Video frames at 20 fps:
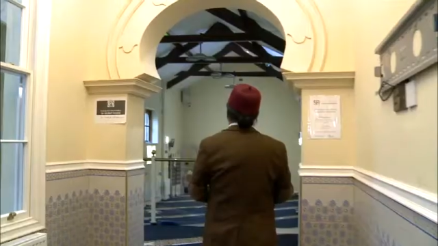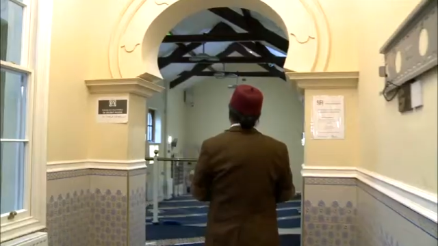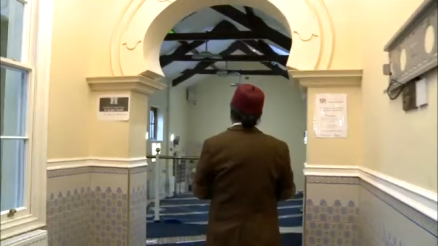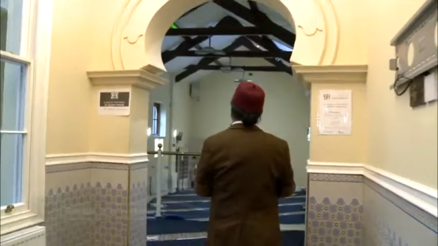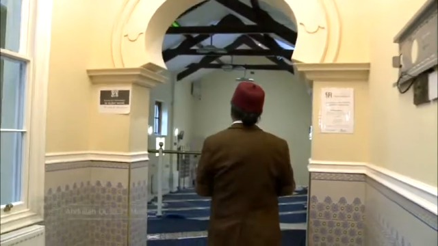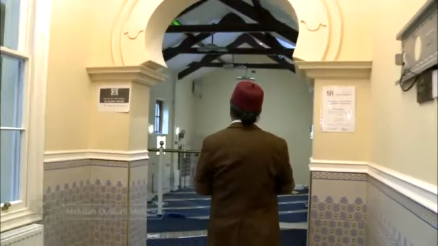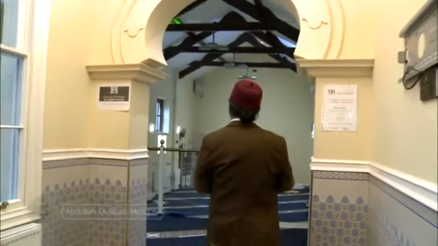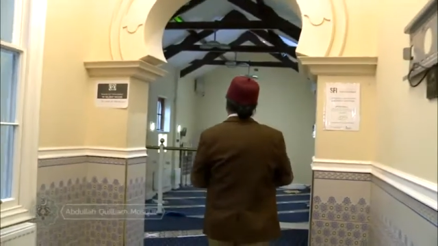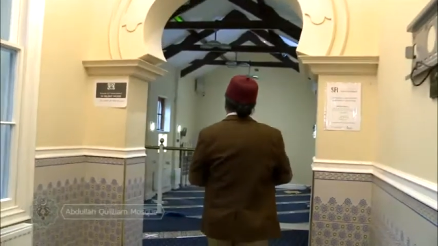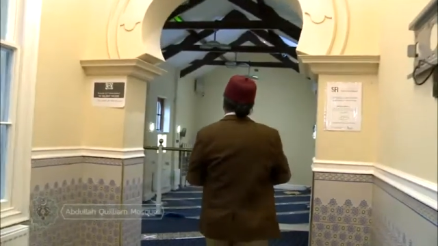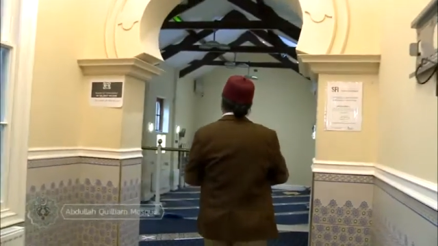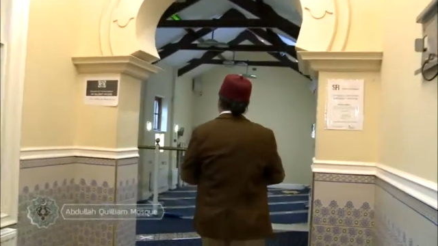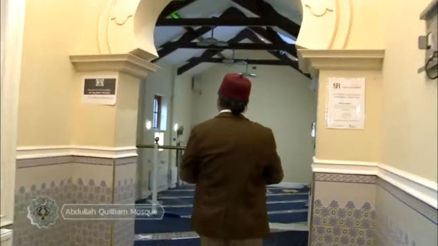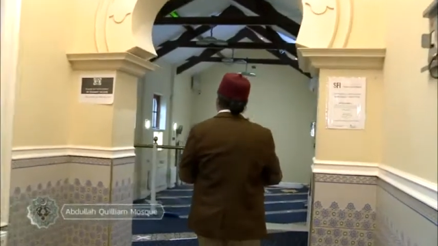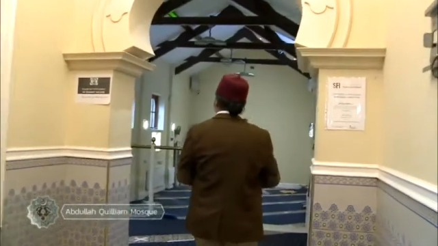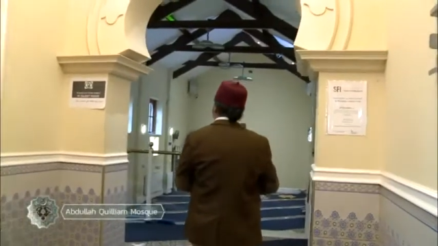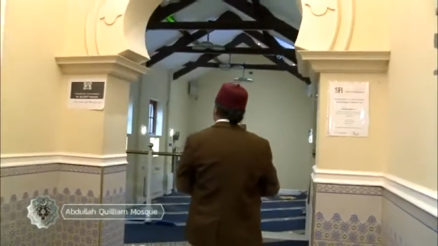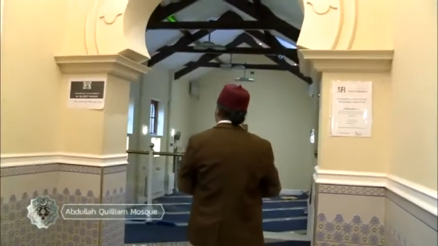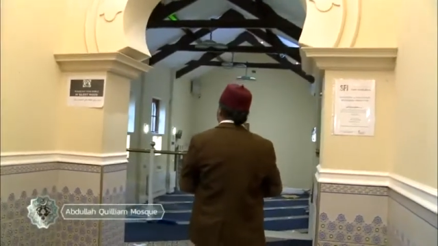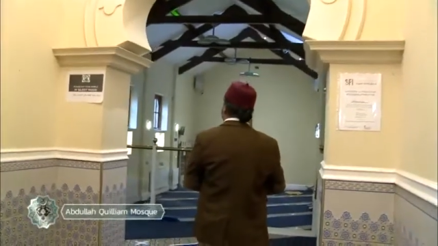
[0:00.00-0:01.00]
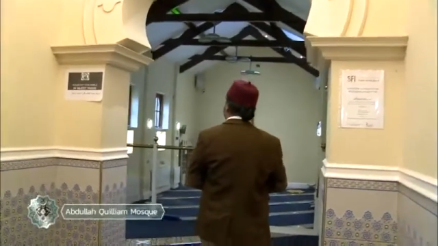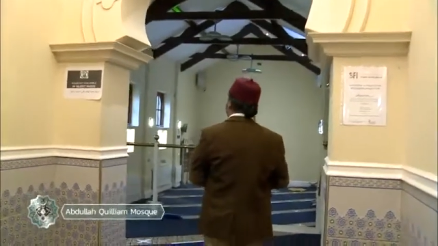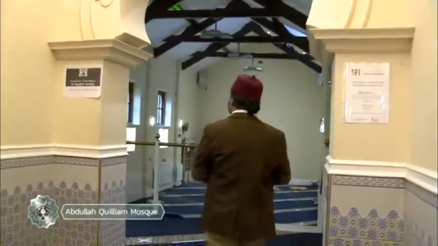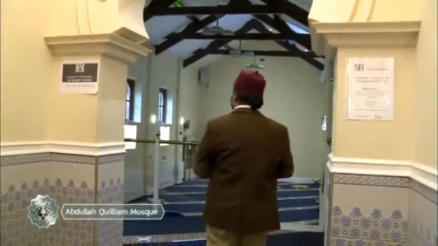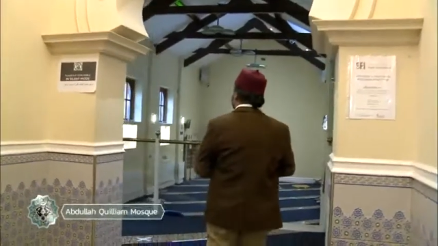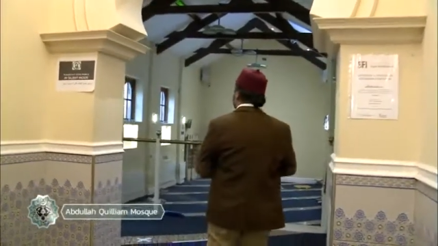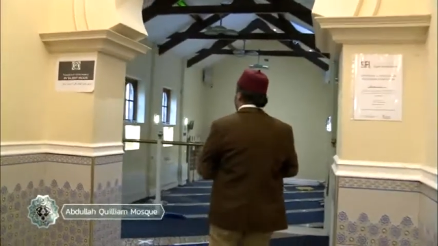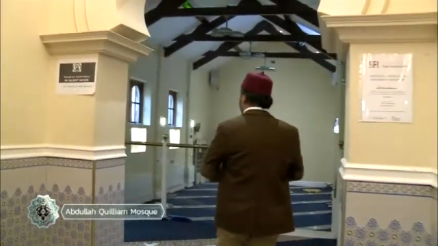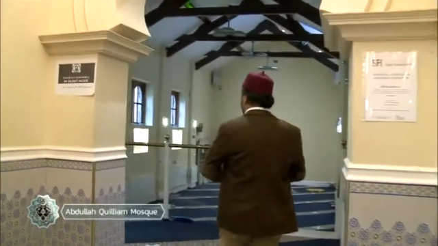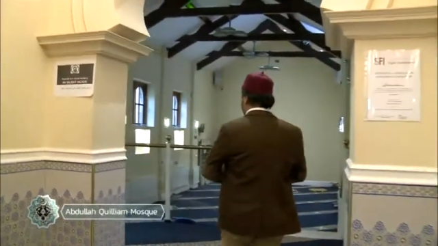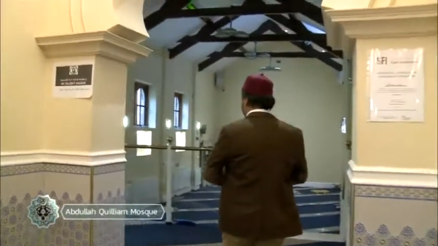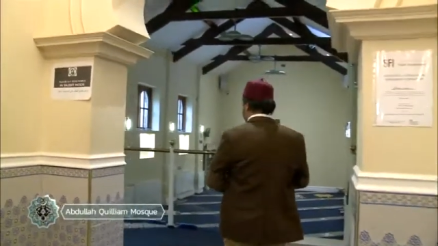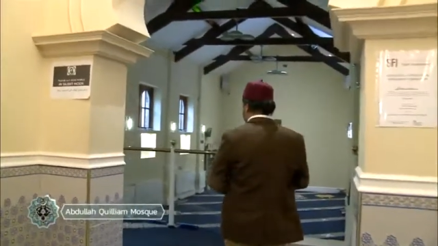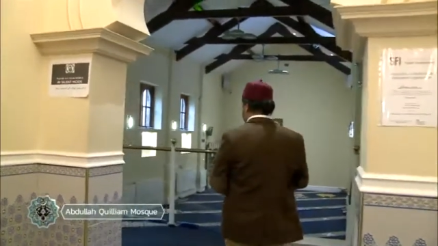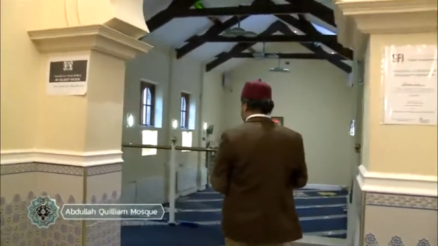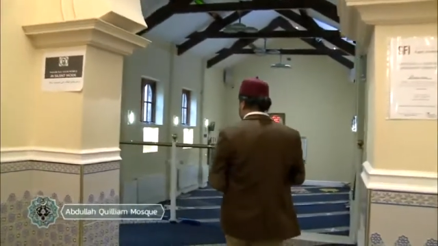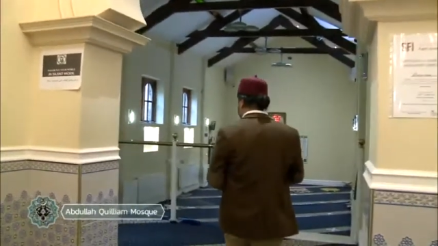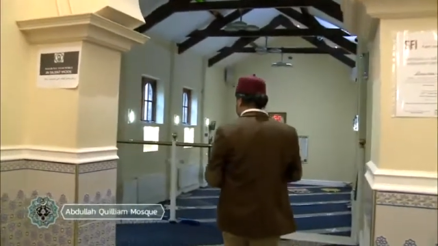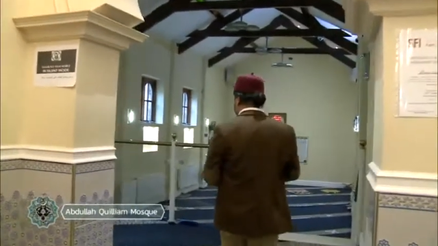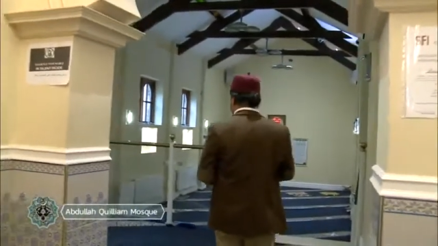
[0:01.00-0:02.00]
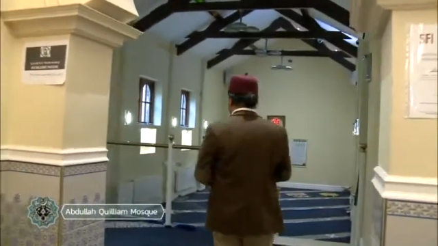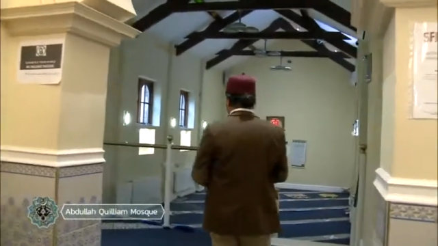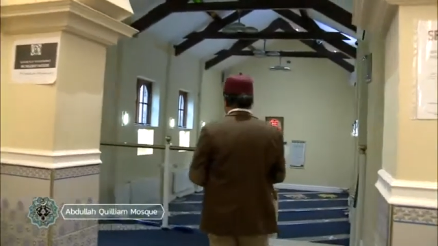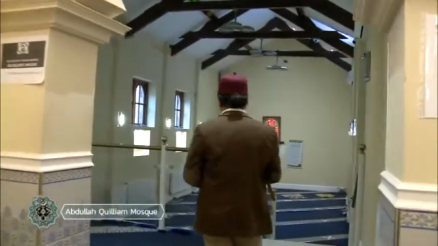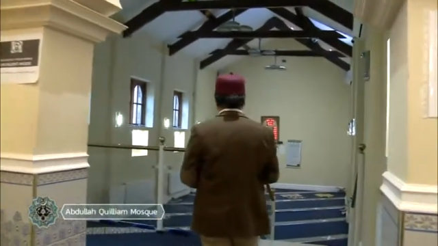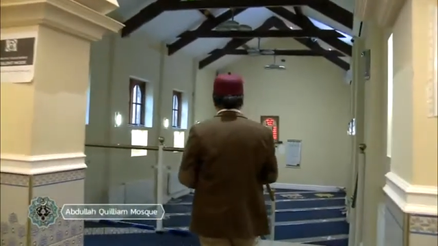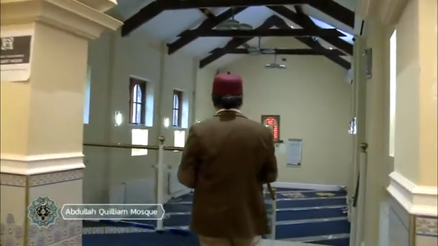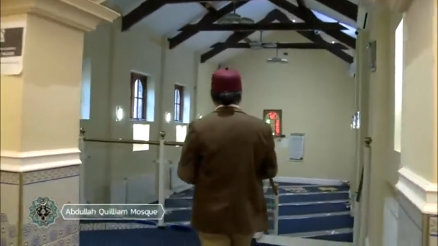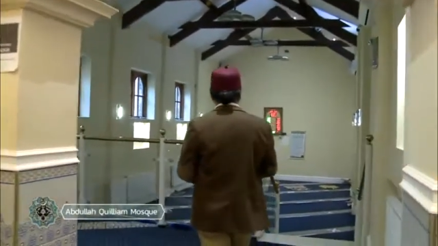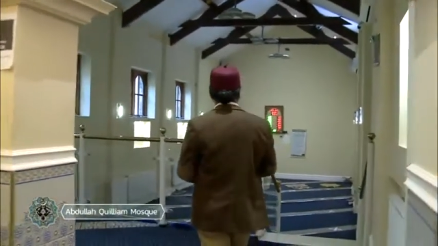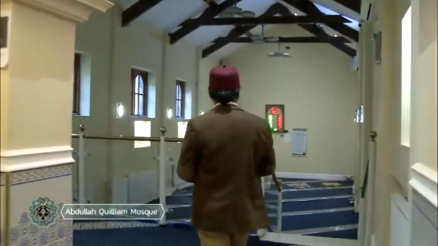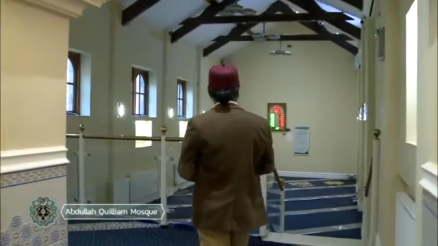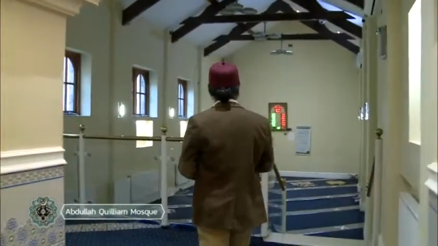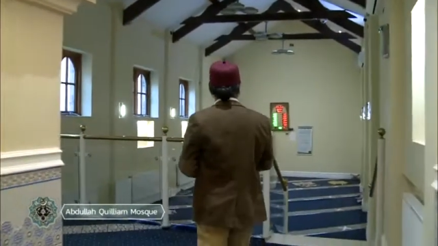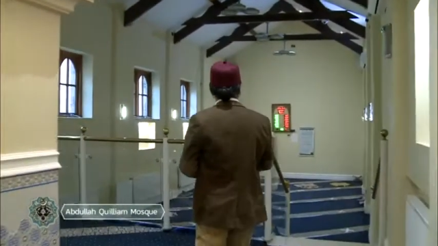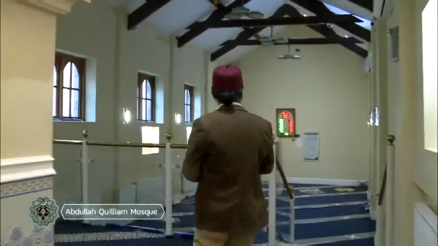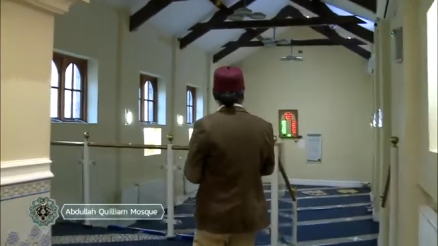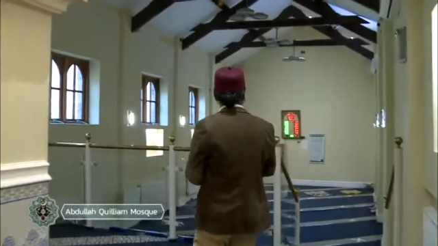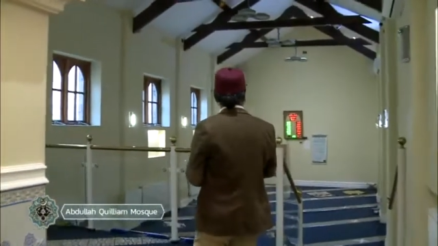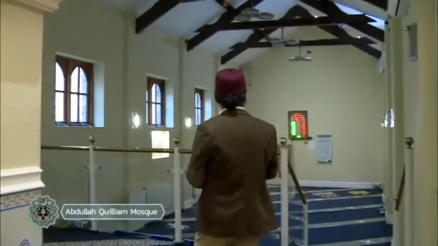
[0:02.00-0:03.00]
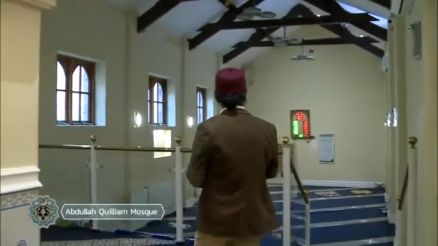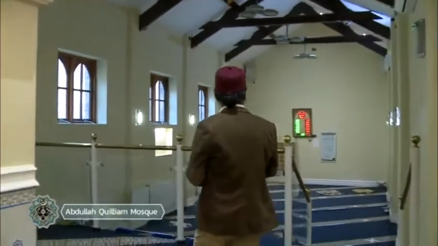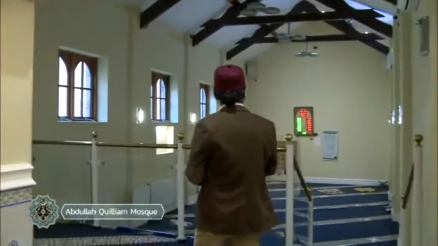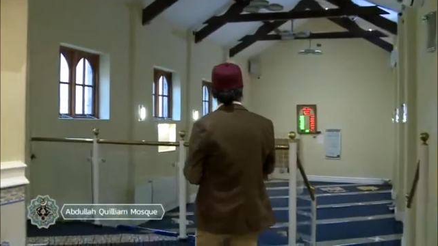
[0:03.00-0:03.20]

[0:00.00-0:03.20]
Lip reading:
(no speaker visible)